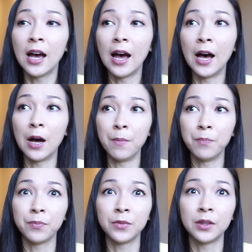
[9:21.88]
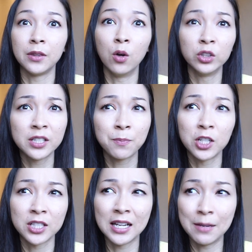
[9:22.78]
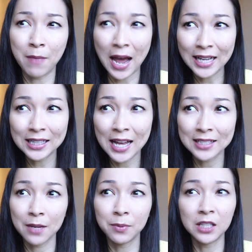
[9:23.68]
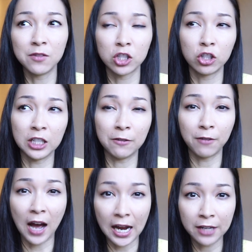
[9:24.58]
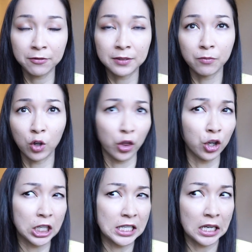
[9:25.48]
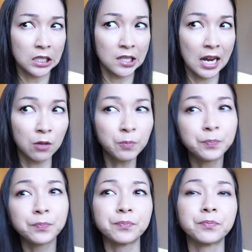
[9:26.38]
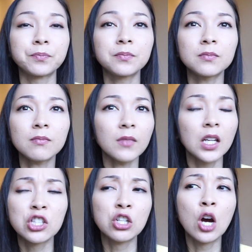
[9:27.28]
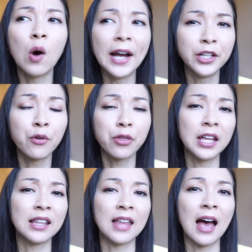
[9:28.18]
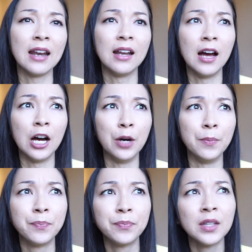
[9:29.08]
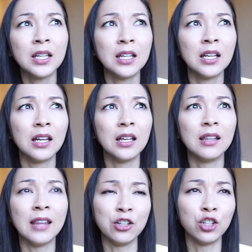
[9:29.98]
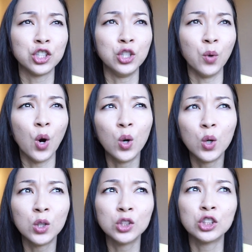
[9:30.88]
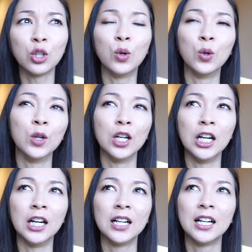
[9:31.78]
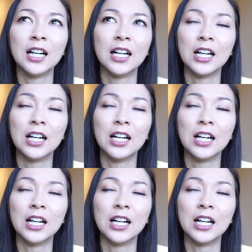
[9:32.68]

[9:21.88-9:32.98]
Um, the oldest person in my class, I believe, is 35 or 36 now. So no, I don't think that um, that you're too old or